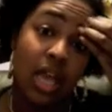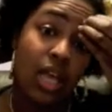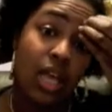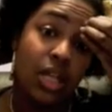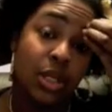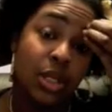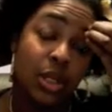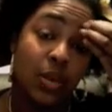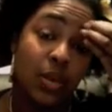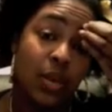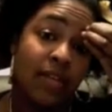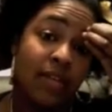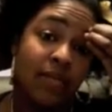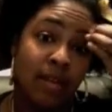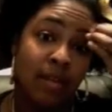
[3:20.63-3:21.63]
too
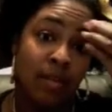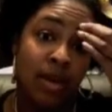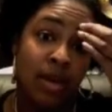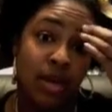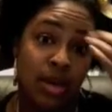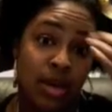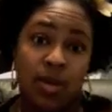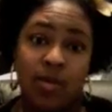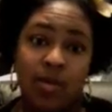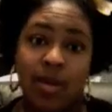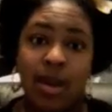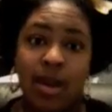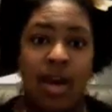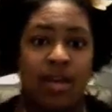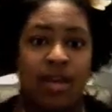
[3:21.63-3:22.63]
if they want to know about
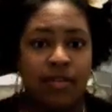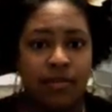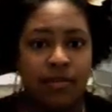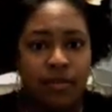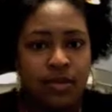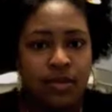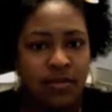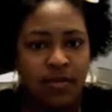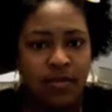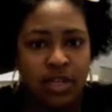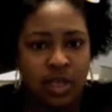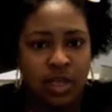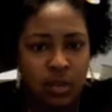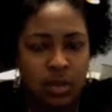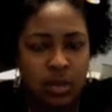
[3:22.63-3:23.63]
how the fruits and
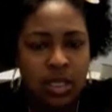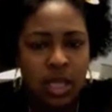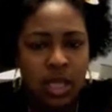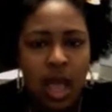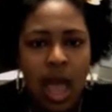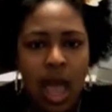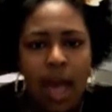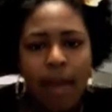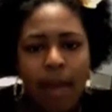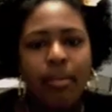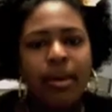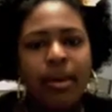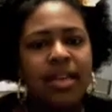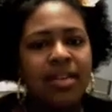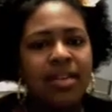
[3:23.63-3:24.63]
vegetables look. But
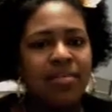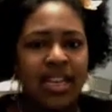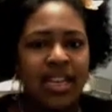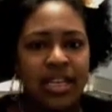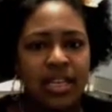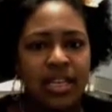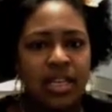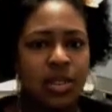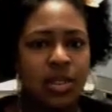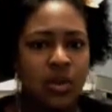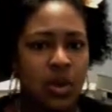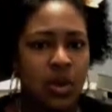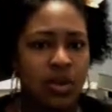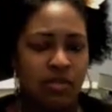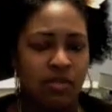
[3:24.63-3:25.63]
anybody in the store,
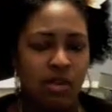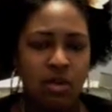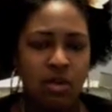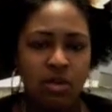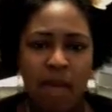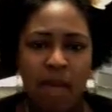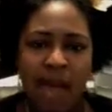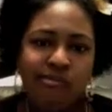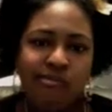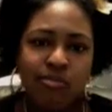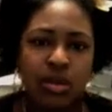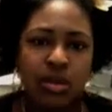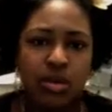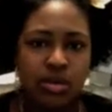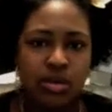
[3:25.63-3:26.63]
if you go to
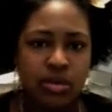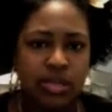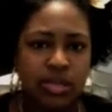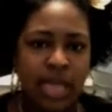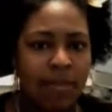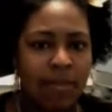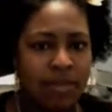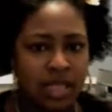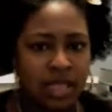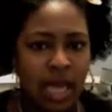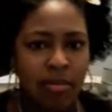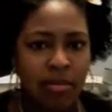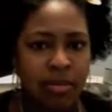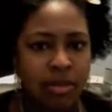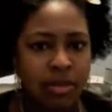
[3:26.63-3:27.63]
Pathmark or Stop and Shop
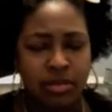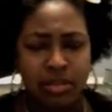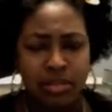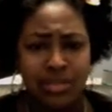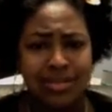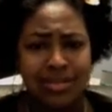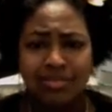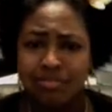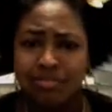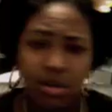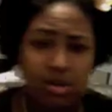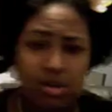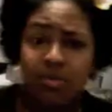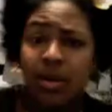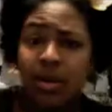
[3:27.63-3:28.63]
and you just
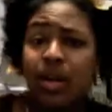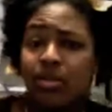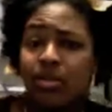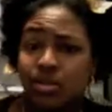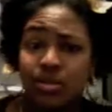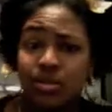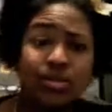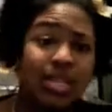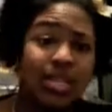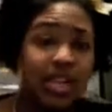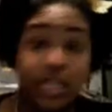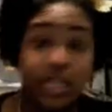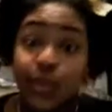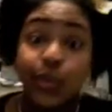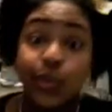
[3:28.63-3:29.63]
pull one of them dudes that ain't
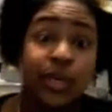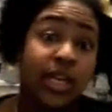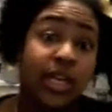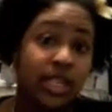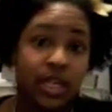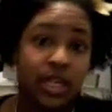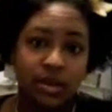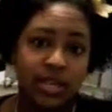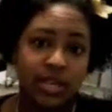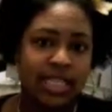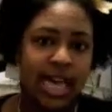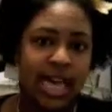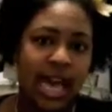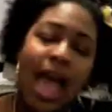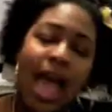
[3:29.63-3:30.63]
doing nothing on the
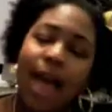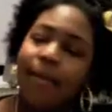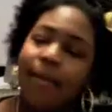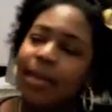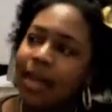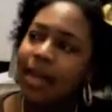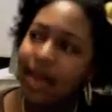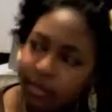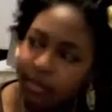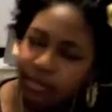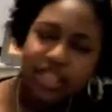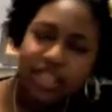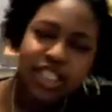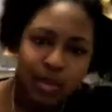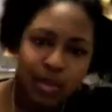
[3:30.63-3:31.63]
side, be like, come here,
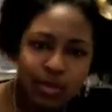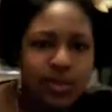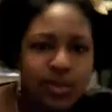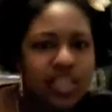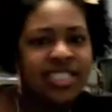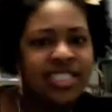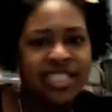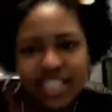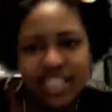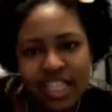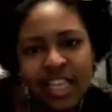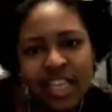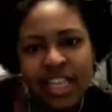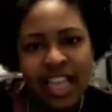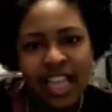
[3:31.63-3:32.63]
show me what a ginger
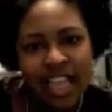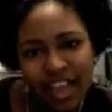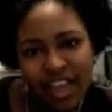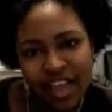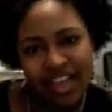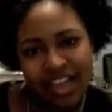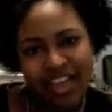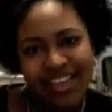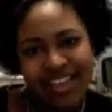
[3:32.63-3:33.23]
look like.